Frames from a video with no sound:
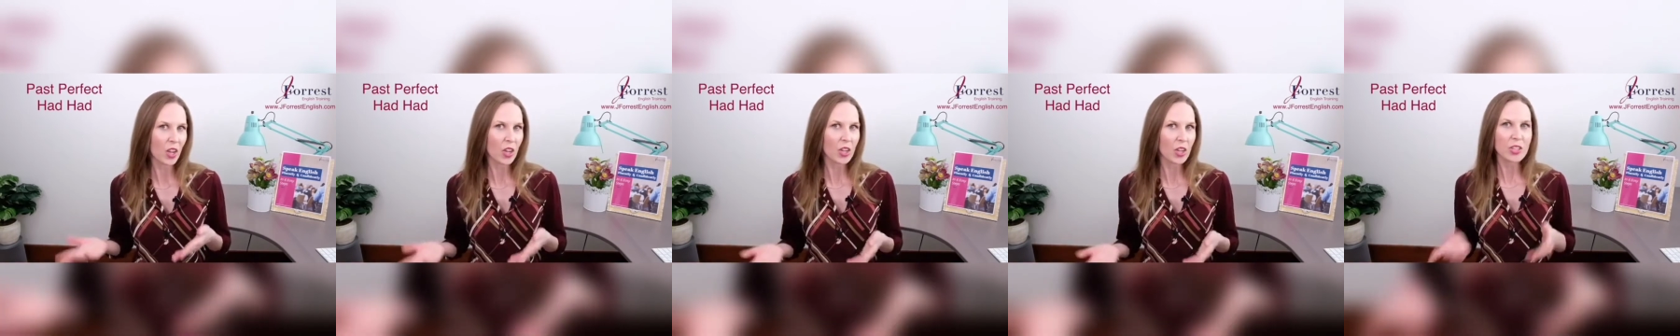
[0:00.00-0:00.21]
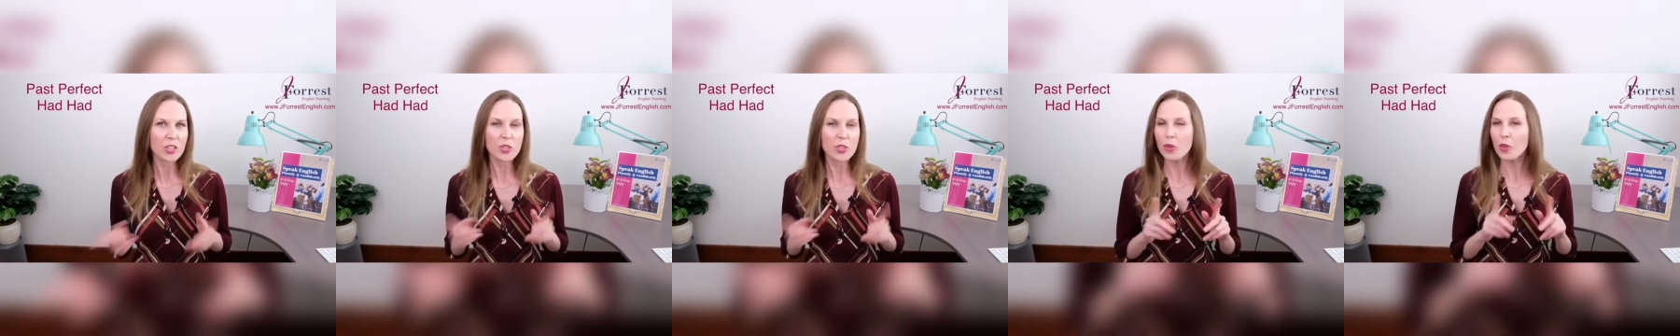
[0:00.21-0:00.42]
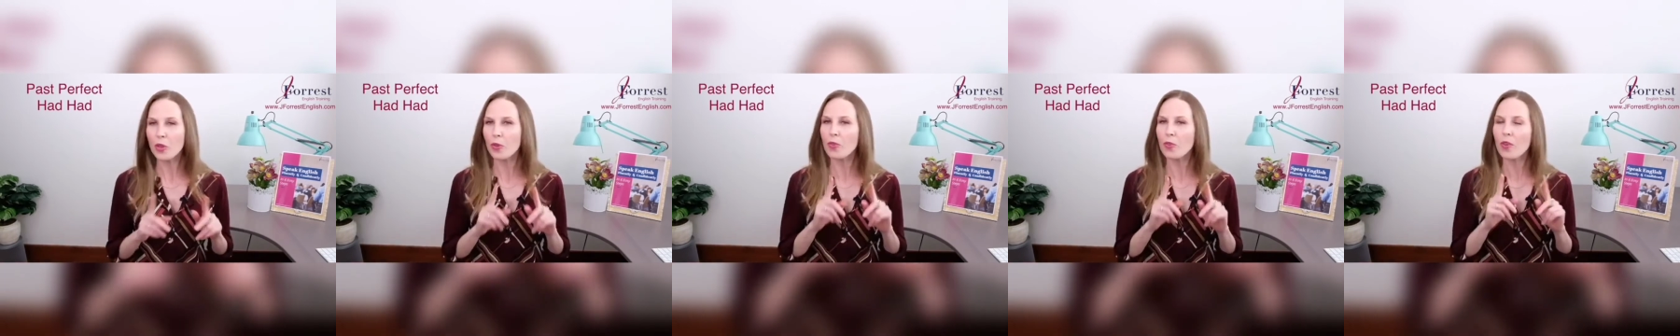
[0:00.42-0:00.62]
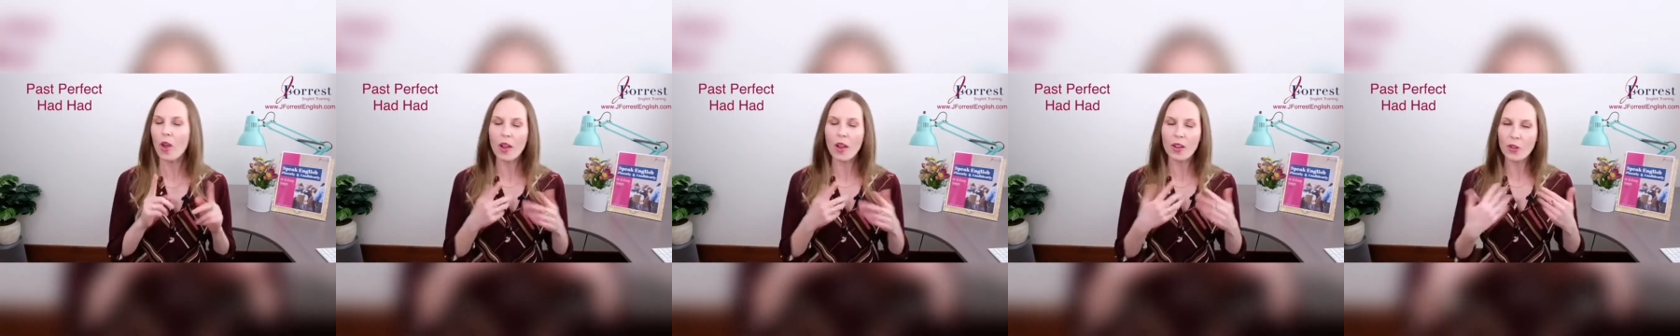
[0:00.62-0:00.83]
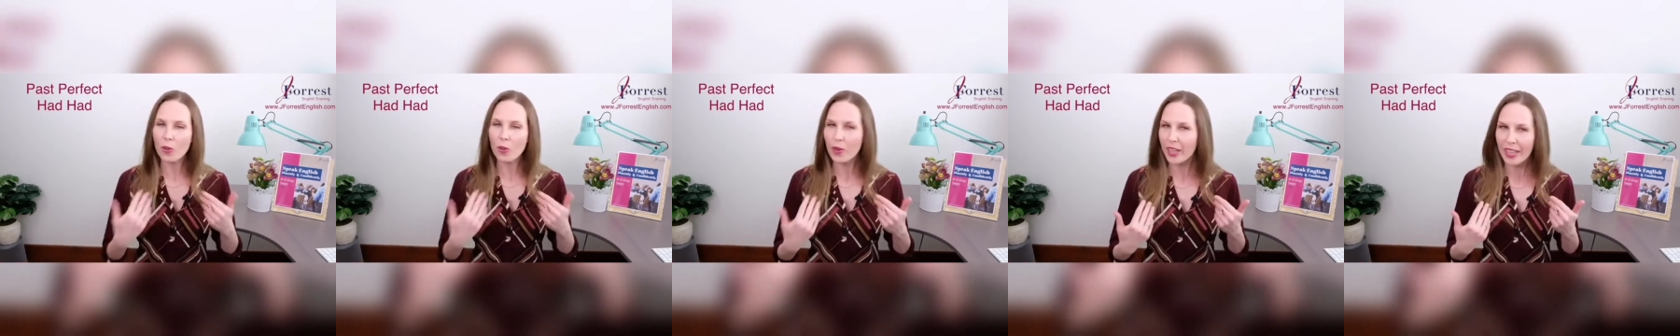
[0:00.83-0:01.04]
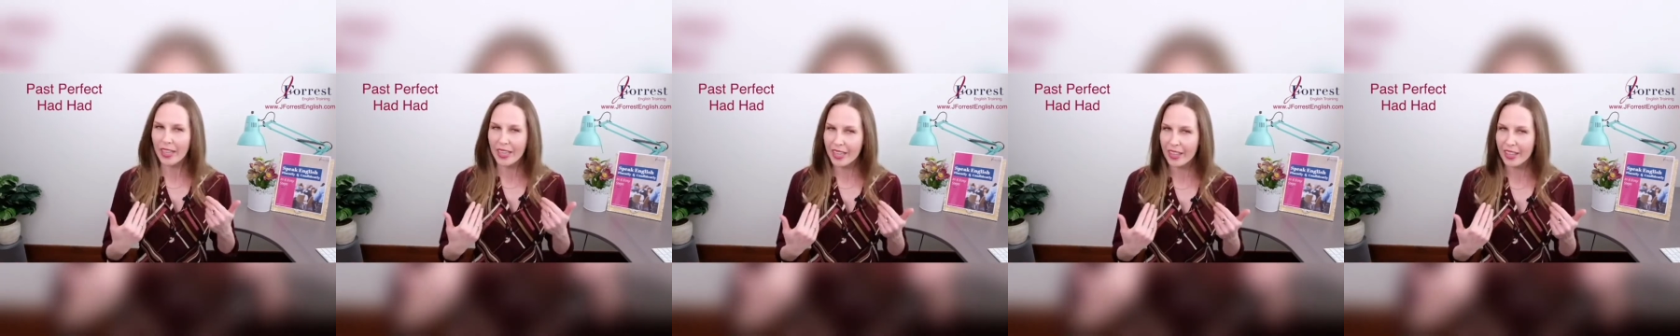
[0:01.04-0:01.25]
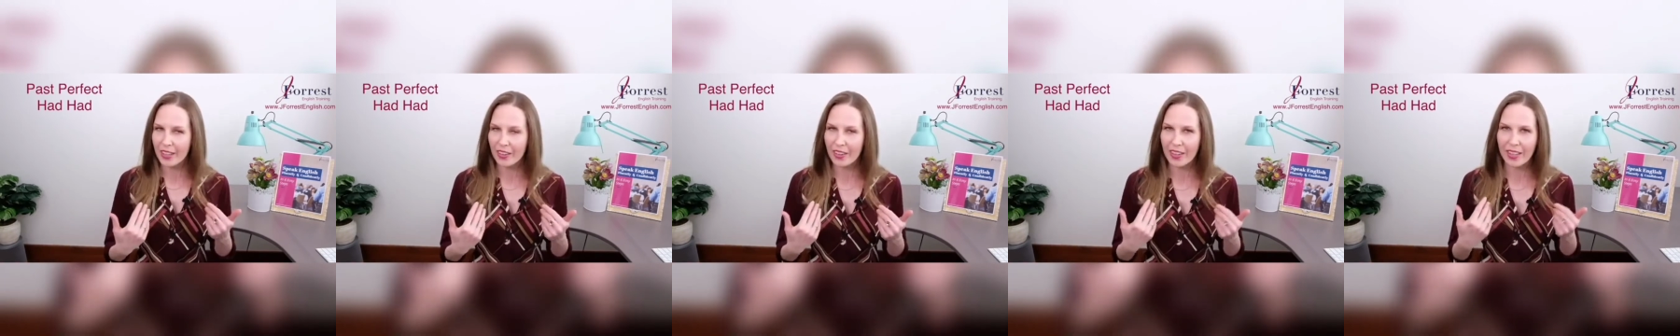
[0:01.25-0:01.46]
So you're not going to
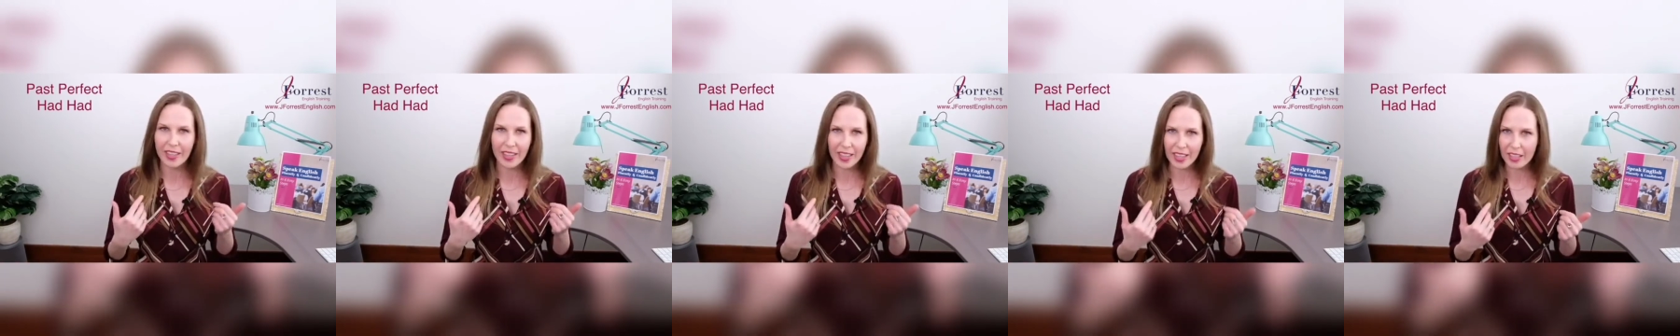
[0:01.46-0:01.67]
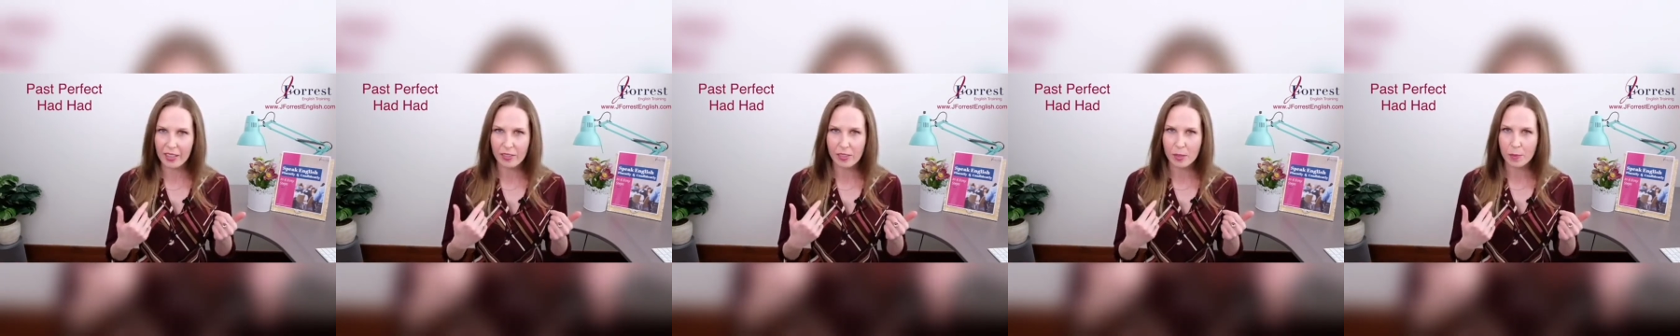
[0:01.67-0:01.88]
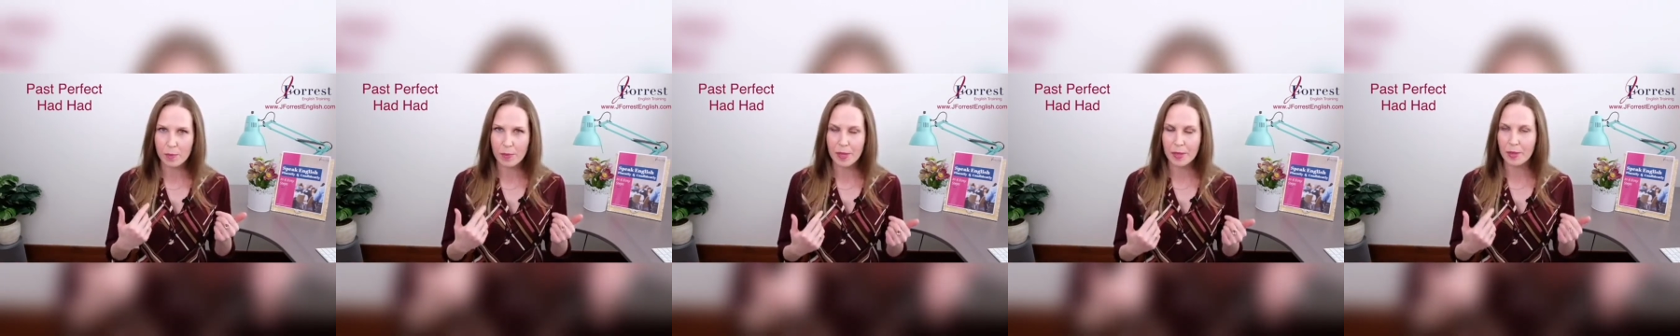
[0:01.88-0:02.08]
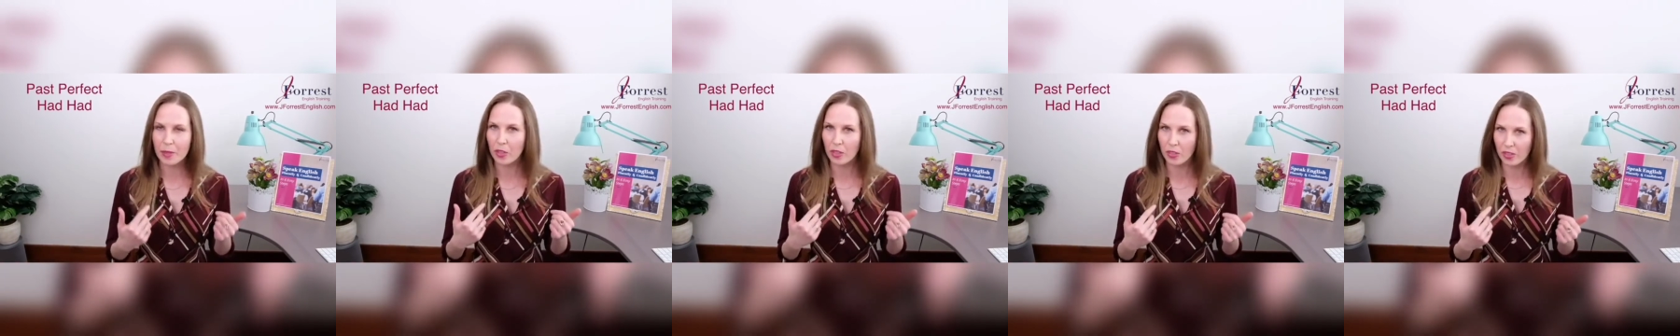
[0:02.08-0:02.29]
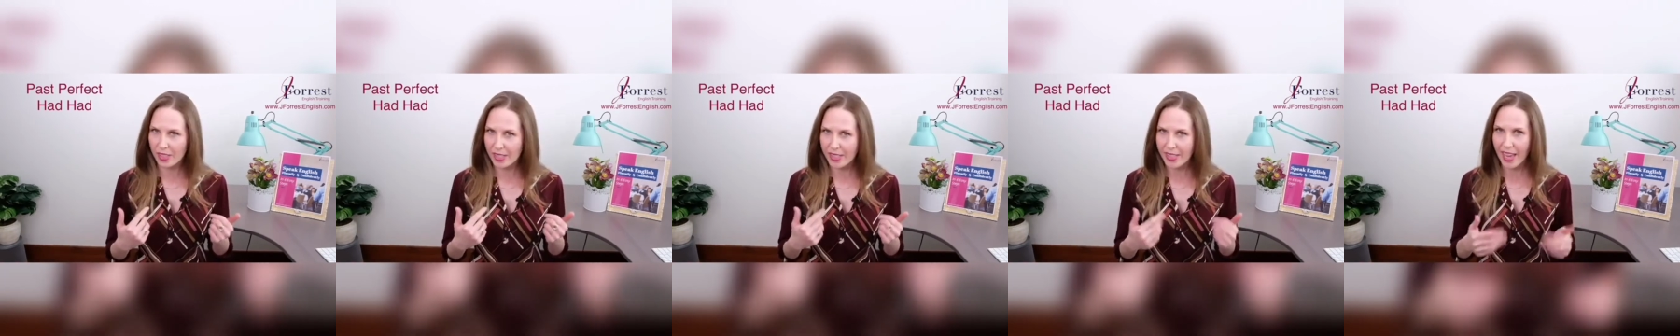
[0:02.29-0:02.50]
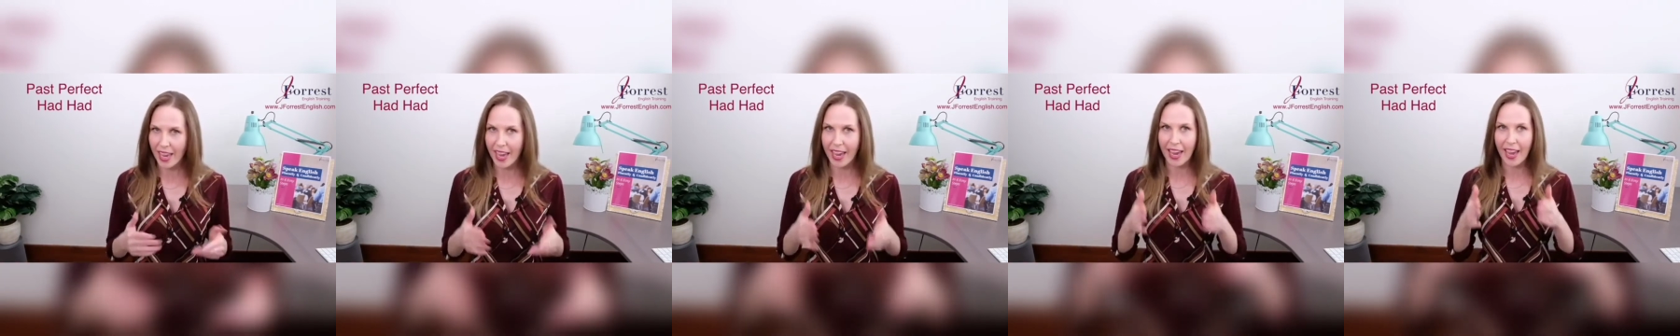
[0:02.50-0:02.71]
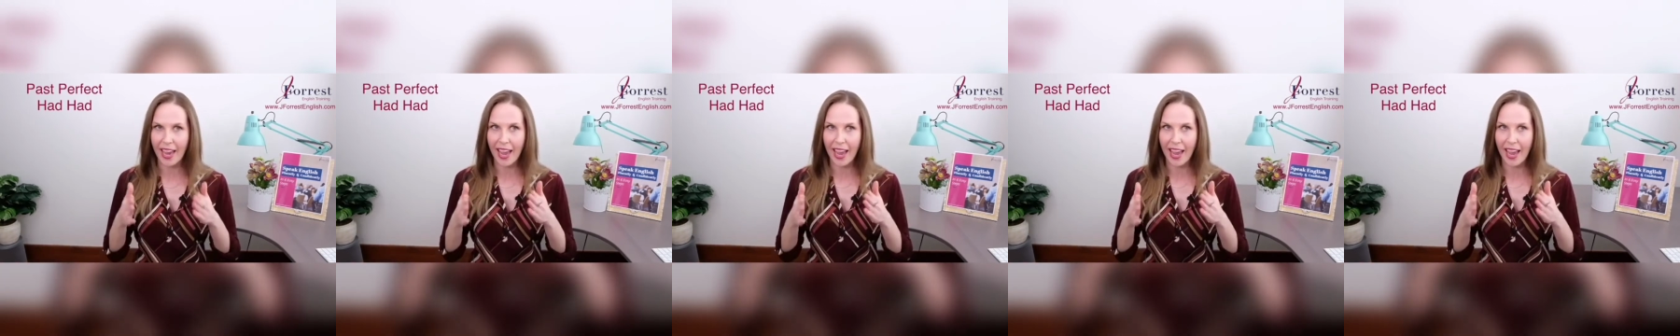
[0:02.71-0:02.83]
hear a native speaker say